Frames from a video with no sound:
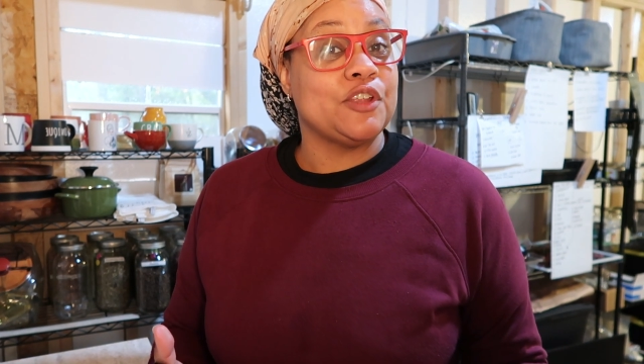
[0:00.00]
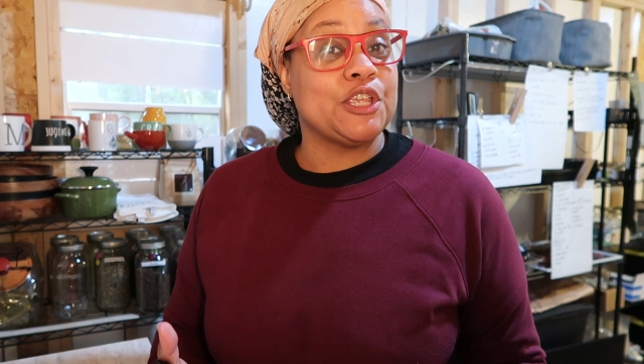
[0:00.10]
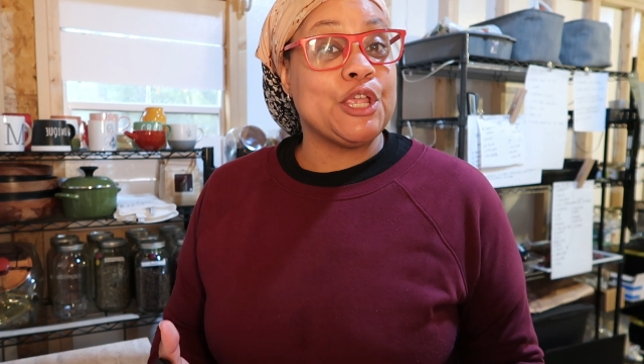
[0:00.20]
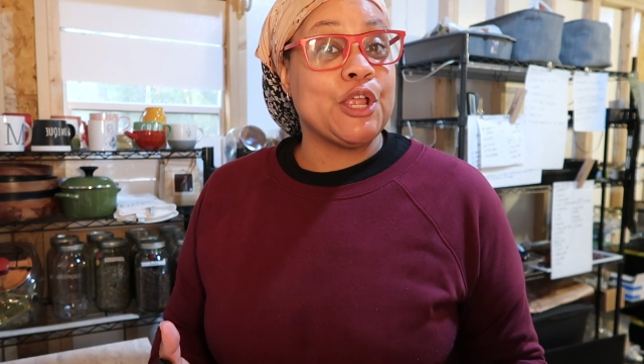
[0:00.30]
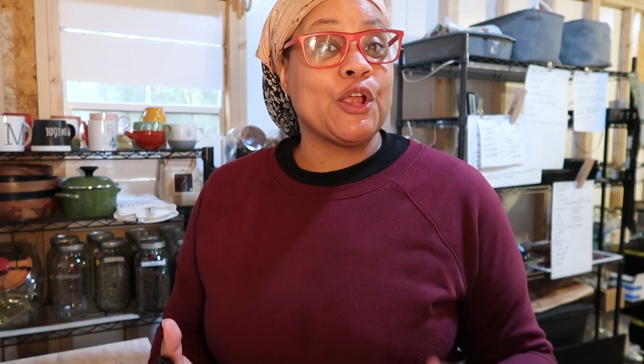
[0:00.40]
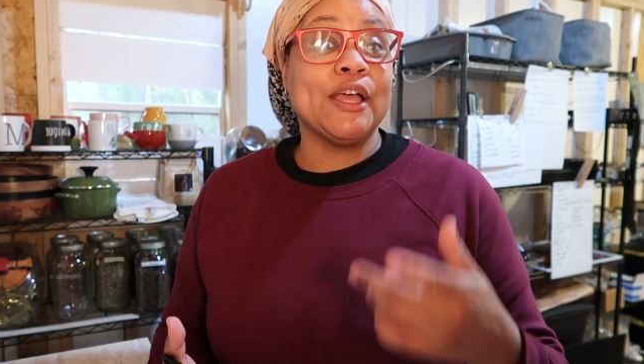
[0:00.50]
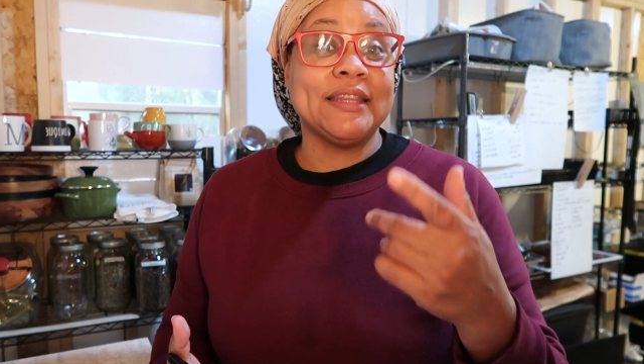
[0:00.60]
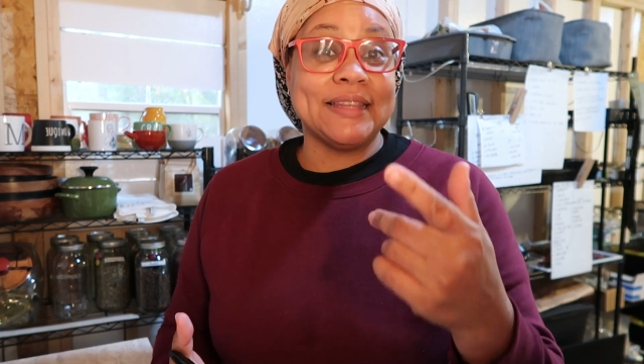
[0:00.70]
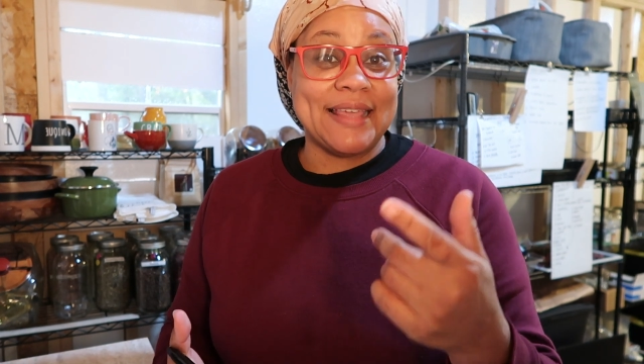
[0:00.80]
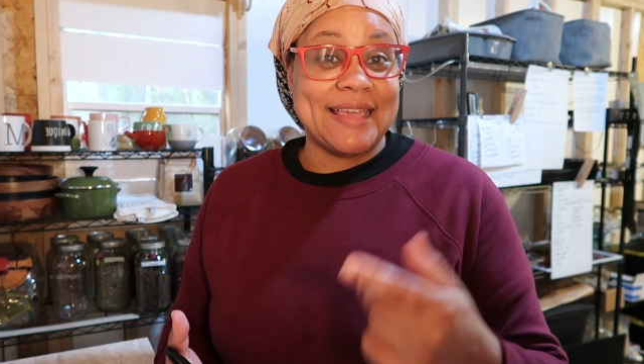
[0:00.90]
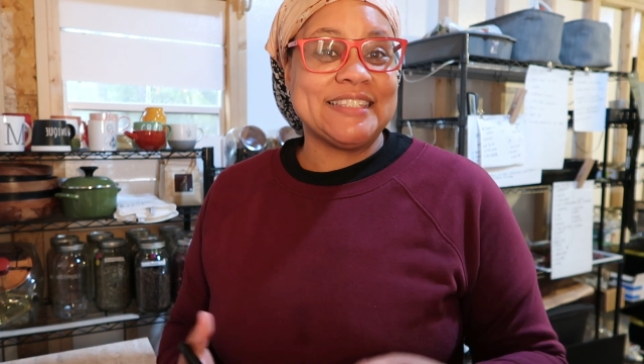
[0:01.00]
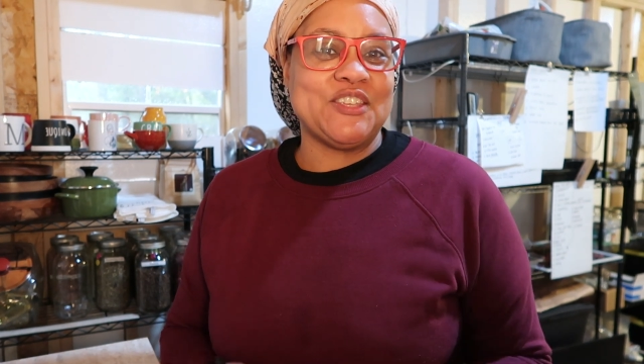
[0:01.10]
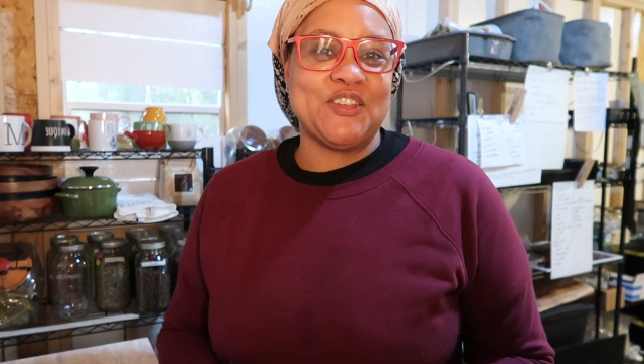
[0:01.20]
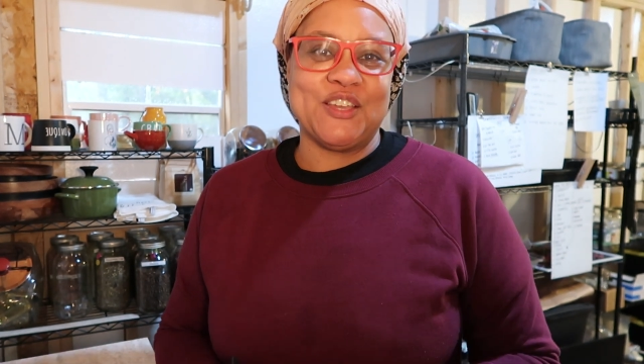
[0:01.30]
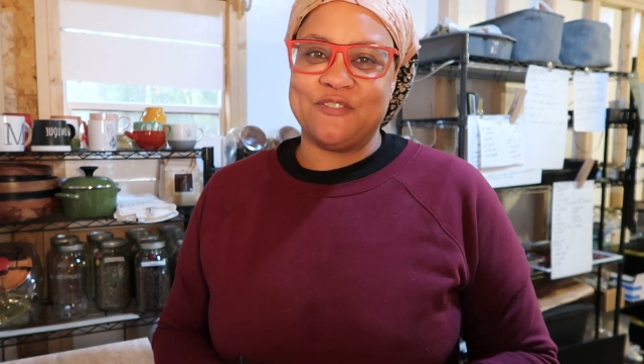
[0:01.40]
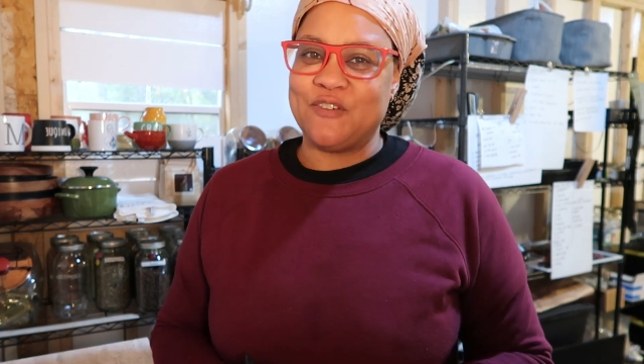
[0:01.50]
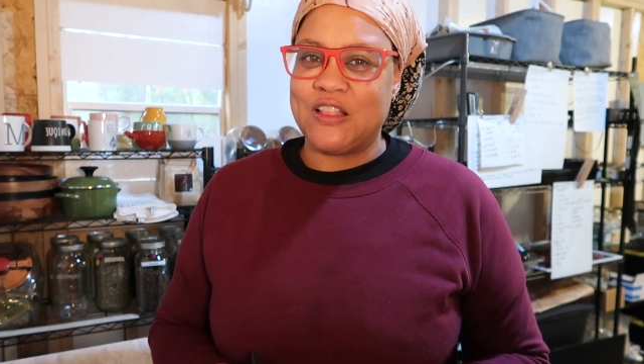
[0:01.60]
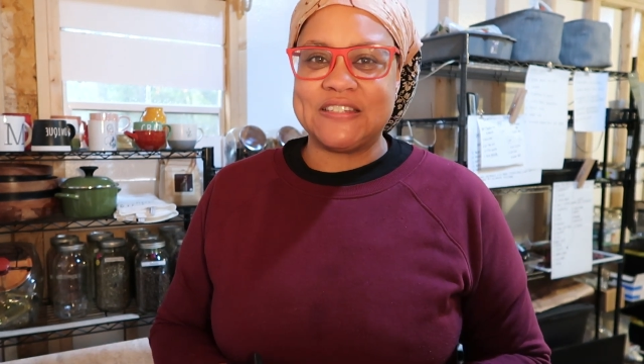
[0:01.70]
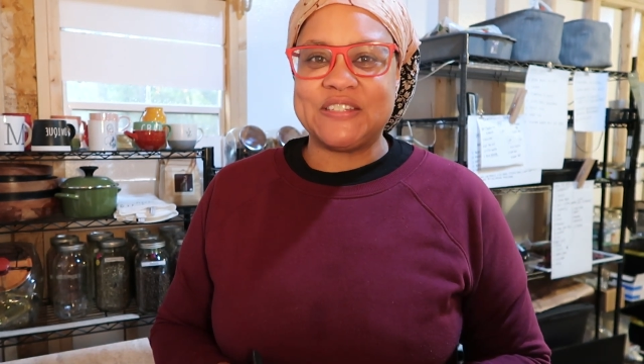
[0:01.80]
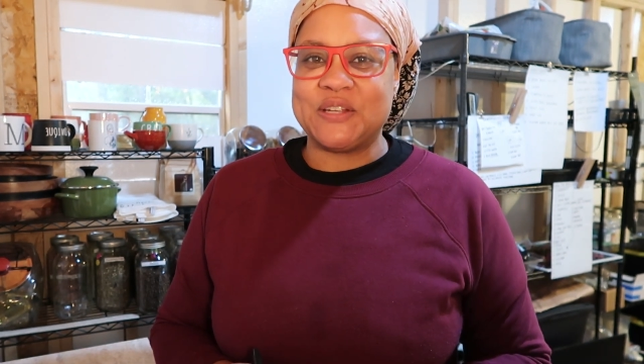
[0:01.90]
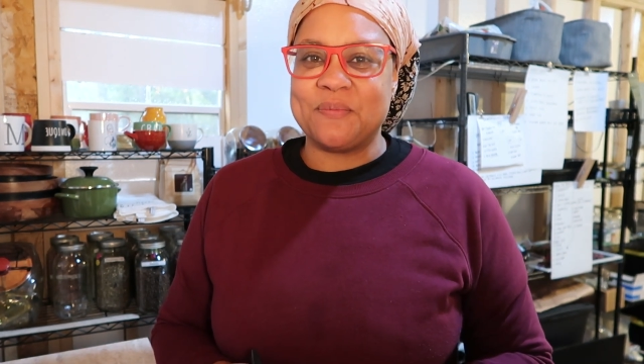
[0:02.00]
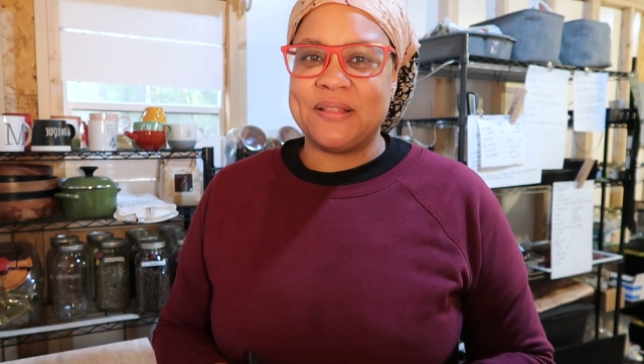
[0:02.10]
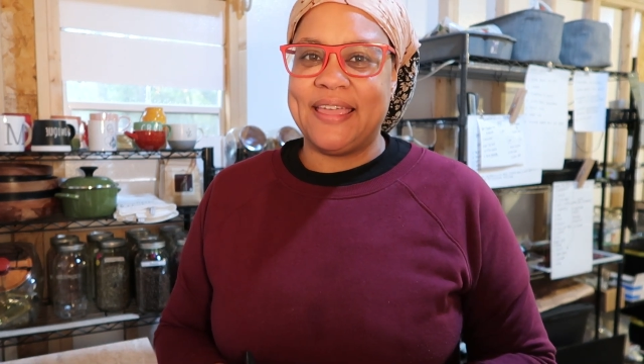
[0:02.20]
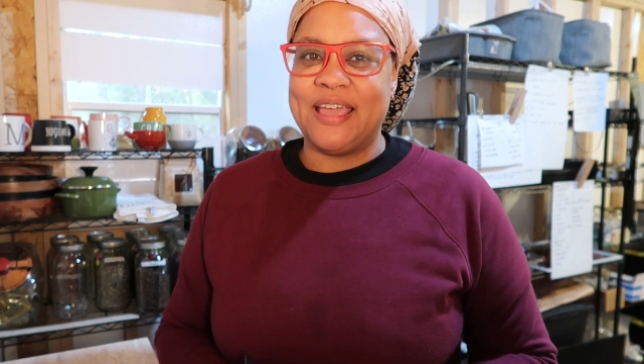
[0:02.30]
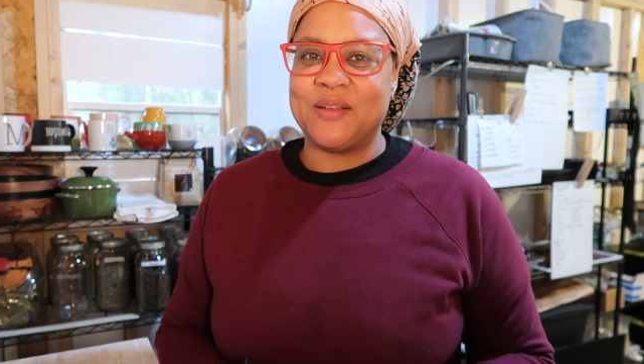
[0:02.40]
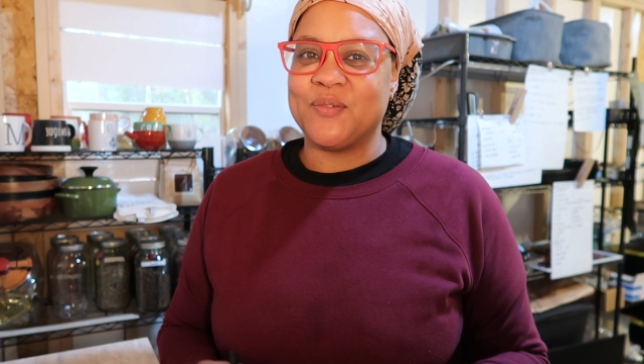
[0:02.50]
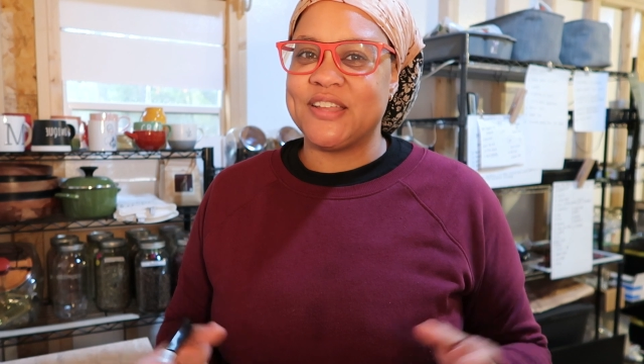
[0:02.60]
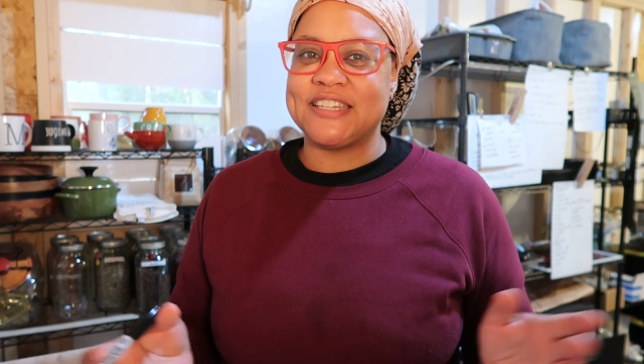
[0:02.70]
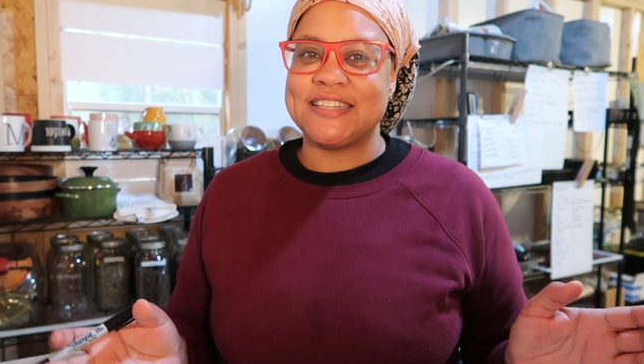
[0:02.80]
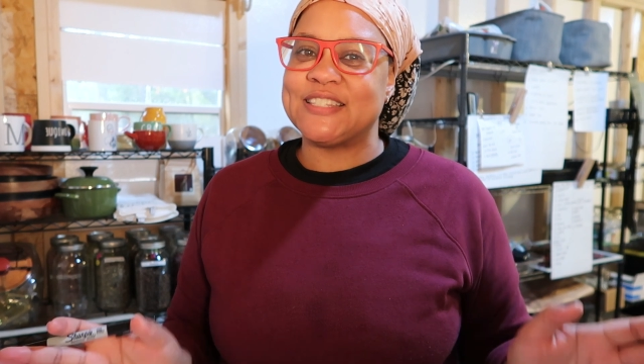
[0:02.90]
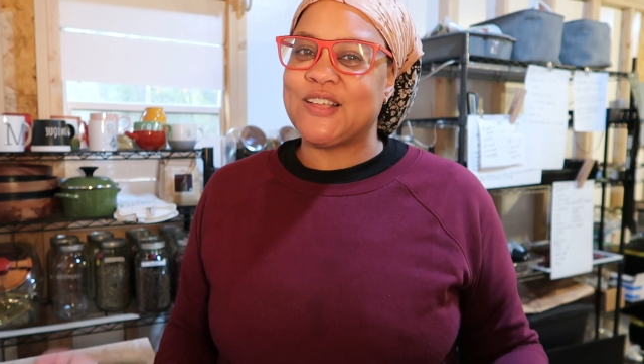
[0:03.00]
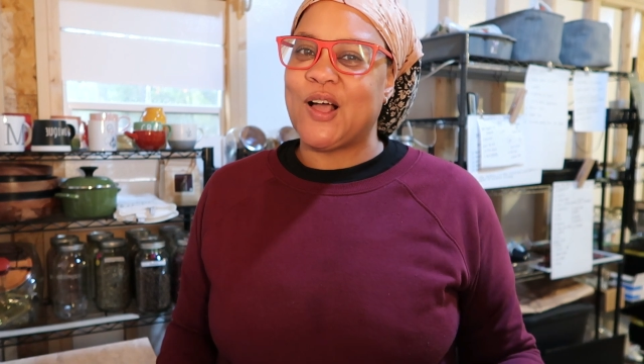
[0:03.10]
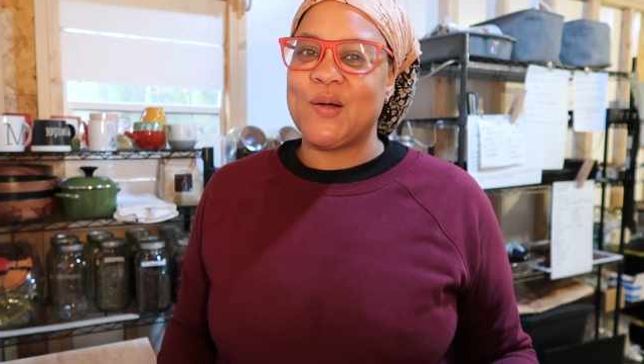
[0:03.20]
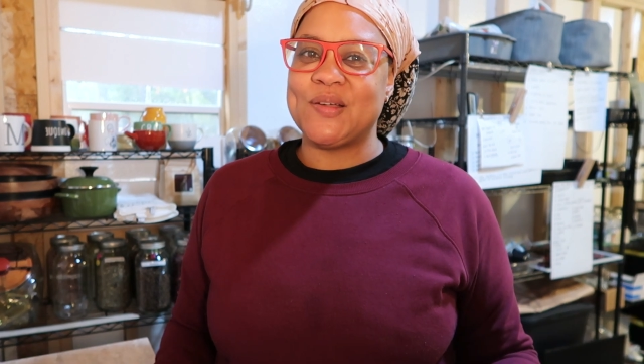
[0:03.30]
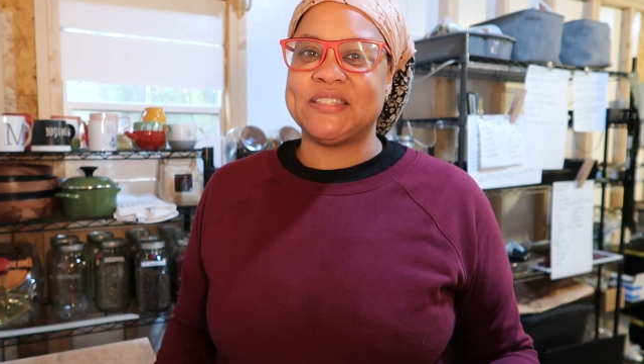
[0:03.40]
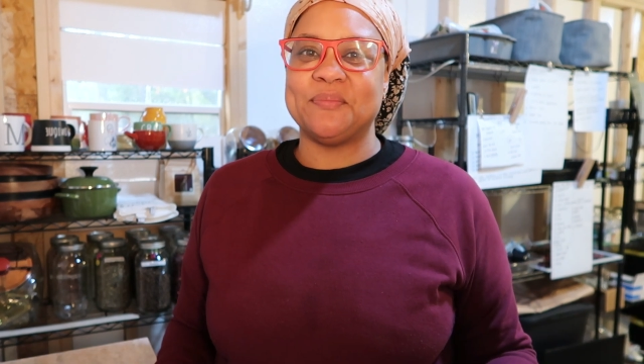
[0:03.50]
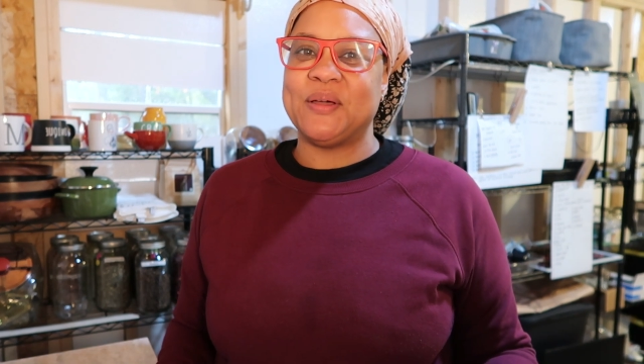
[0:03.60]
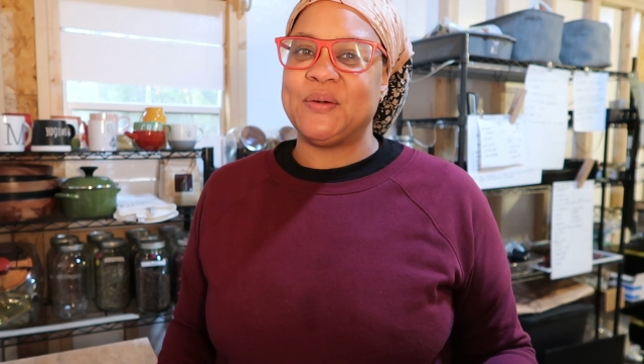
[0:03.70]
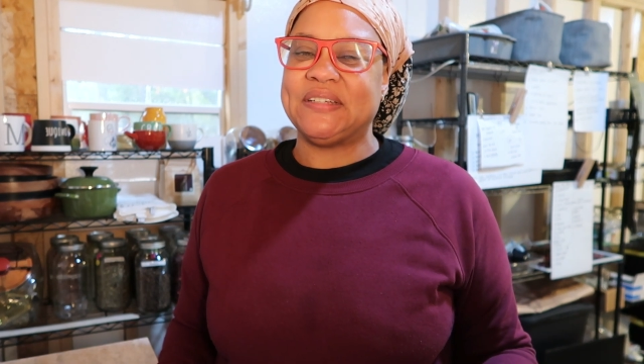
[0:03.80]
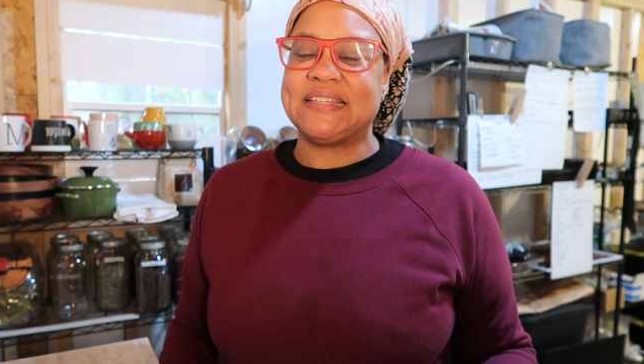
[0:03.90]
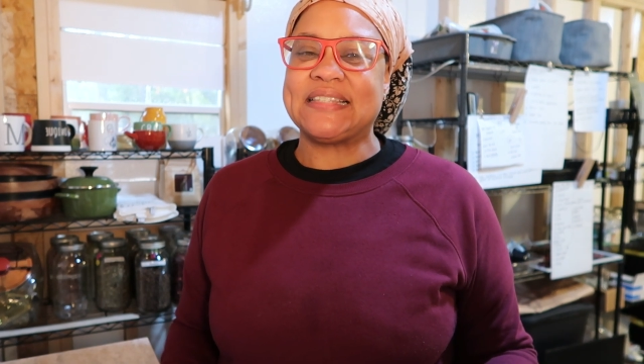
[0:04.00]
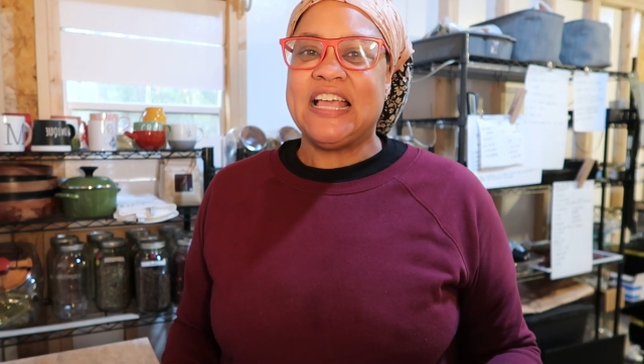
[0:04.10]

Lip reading: year unless you get a volunteer plant, which is always a bonus.